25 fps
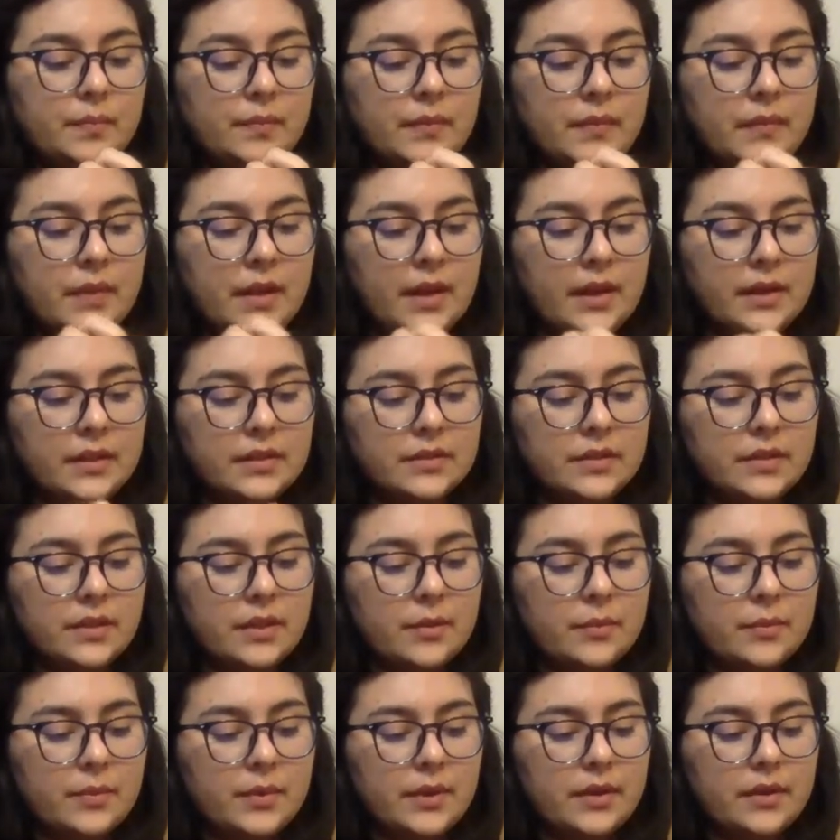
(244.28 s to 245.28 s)
Okay, so
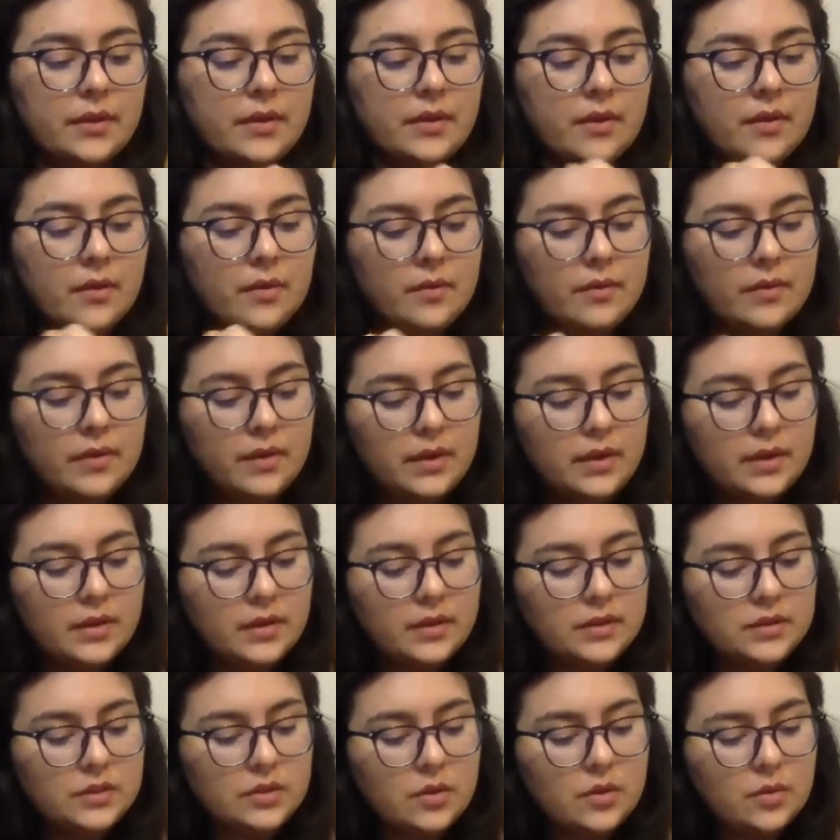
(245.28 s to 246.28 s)
there we go.
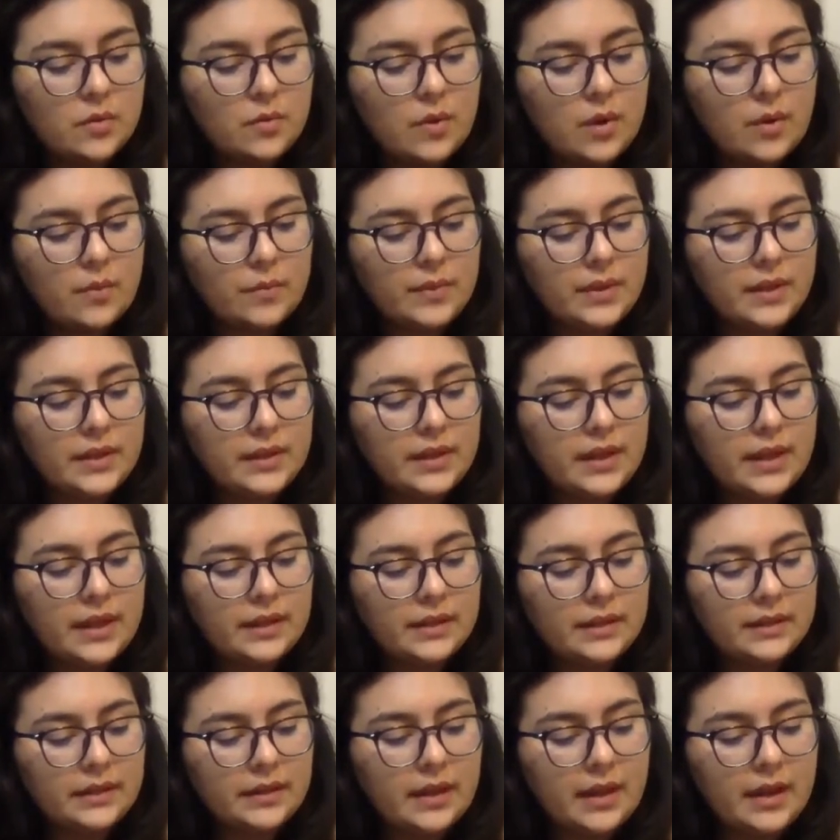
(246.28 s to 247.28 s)
So while we let
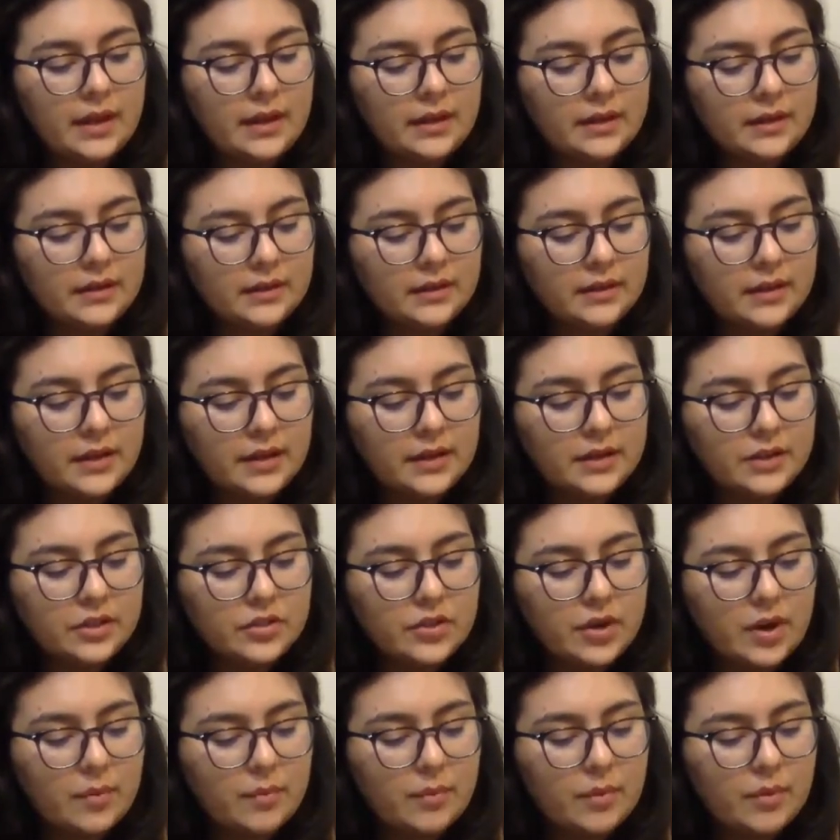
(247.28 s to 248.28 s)
that kind of
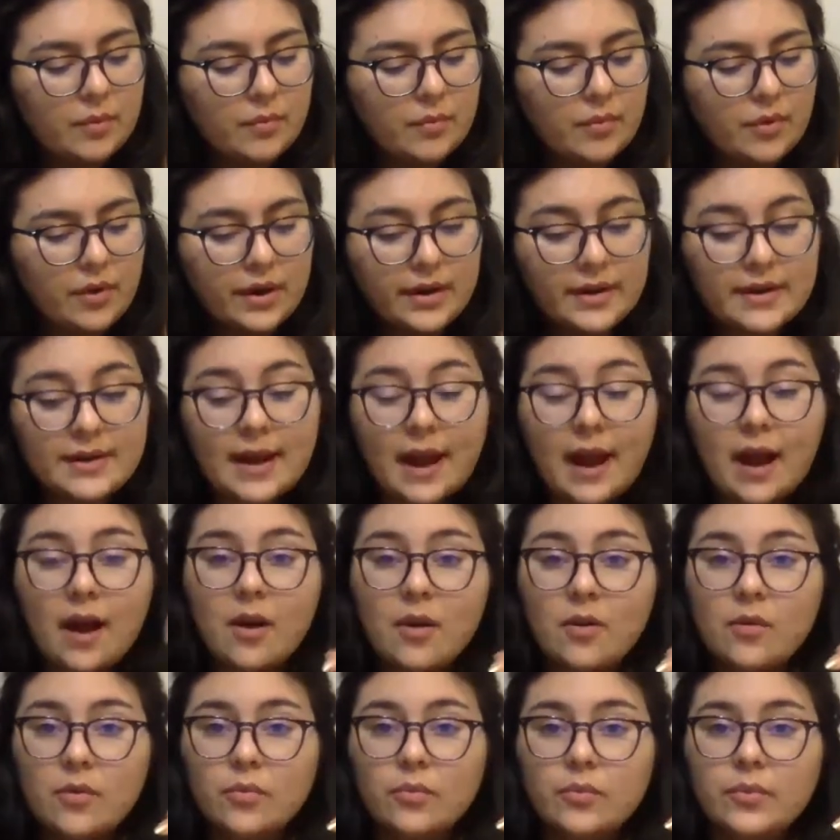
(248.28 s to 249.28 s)
dry a bit more,
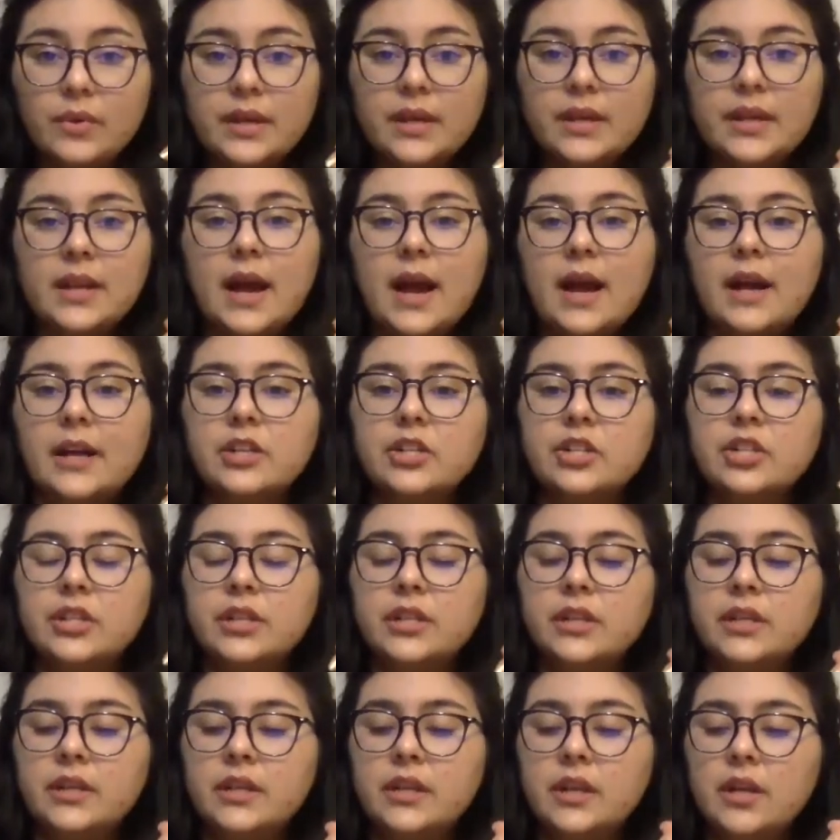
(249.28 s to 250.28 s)
now we can
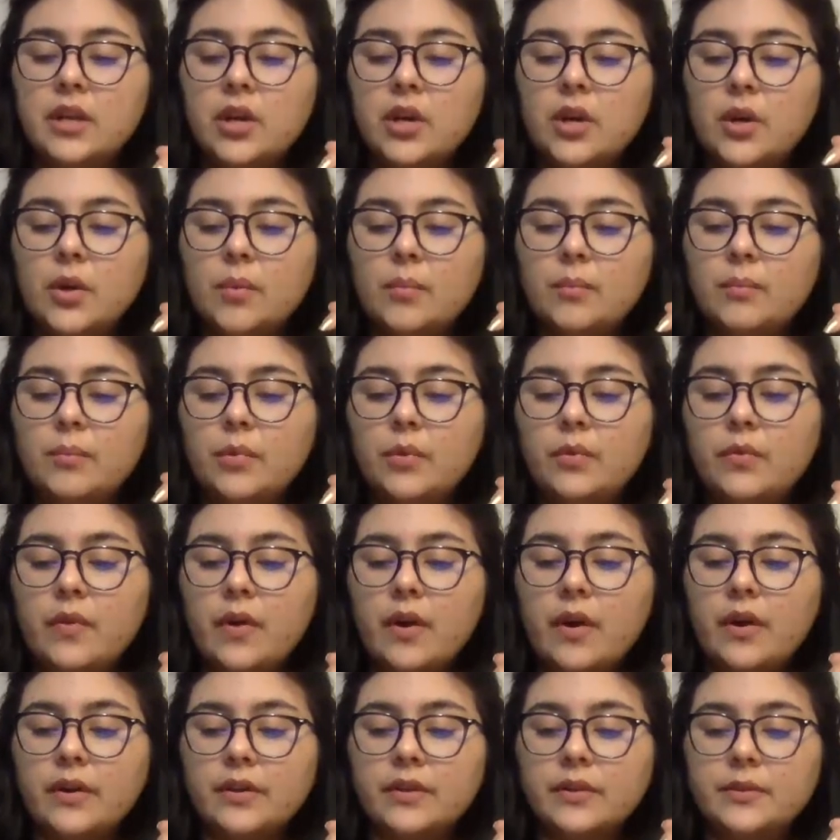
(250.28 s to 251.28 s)
actually move
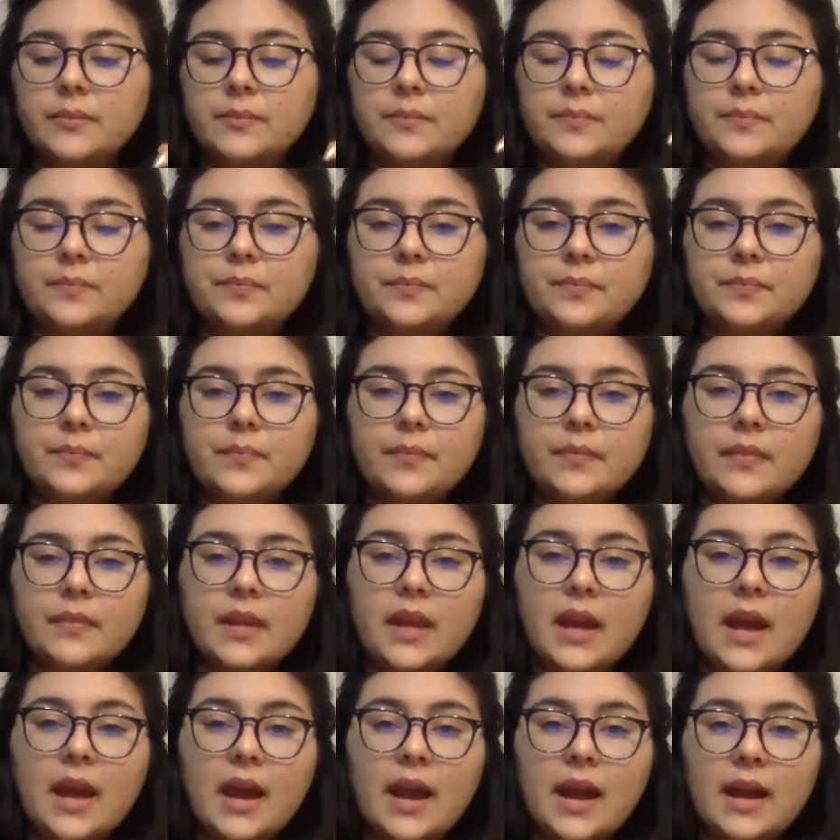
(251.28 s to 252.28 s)
on
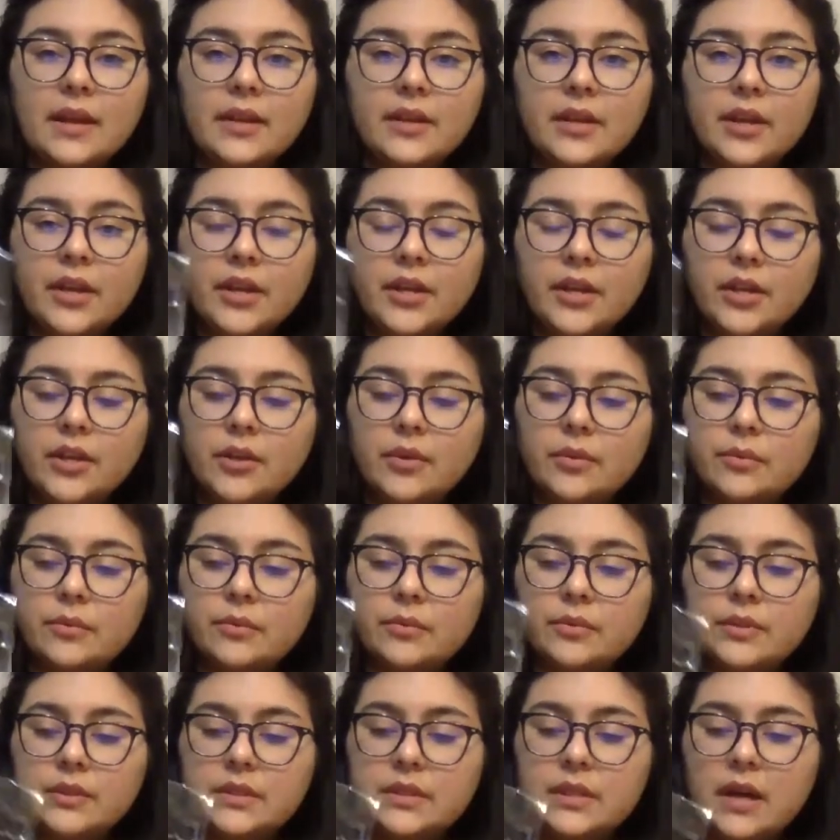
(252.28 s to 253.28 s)
and
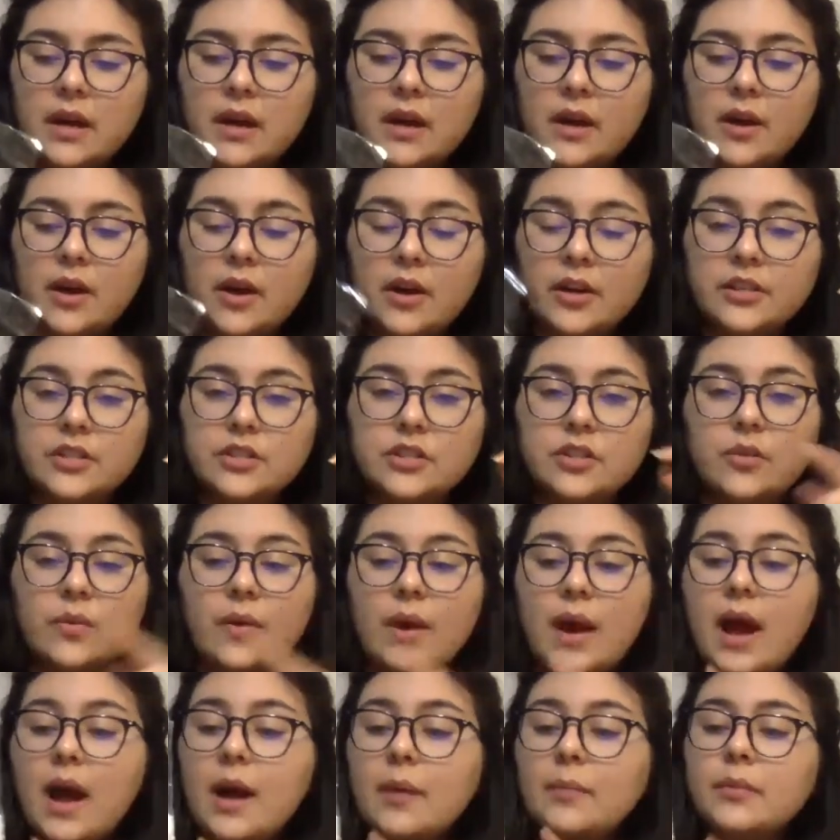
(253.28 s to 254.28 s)
use our snow.
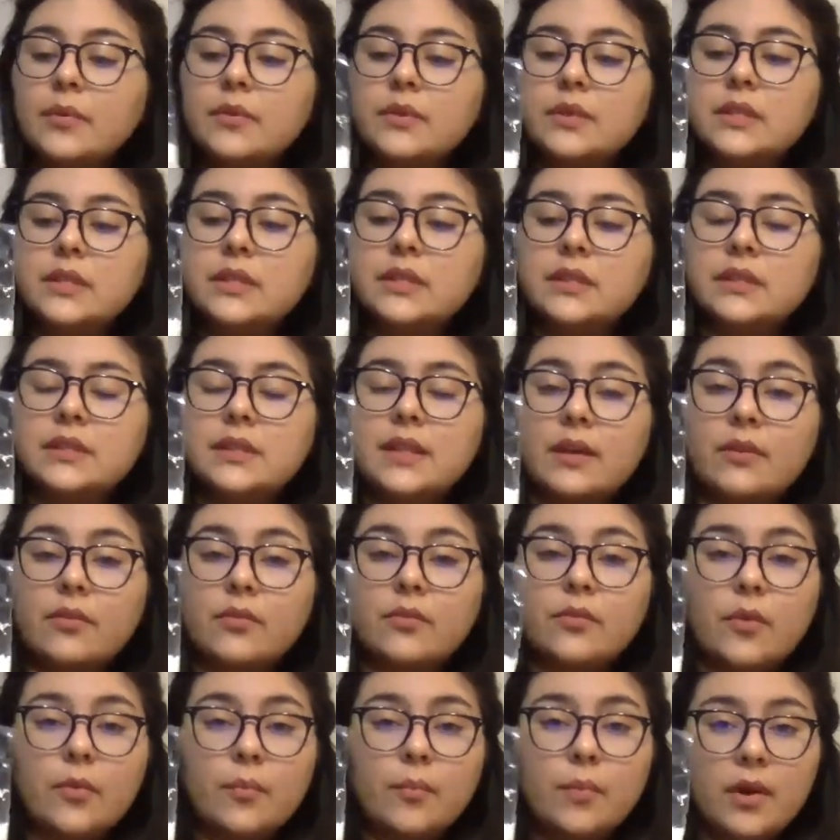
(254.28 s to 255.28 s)
I'm using
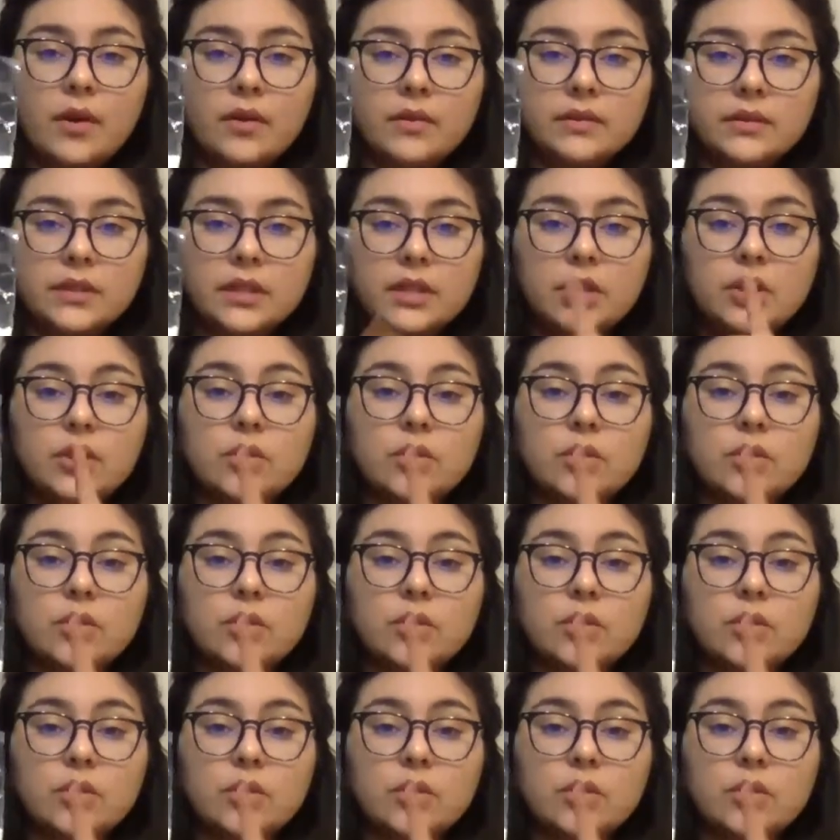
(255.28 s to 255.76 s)
styrofoam balls.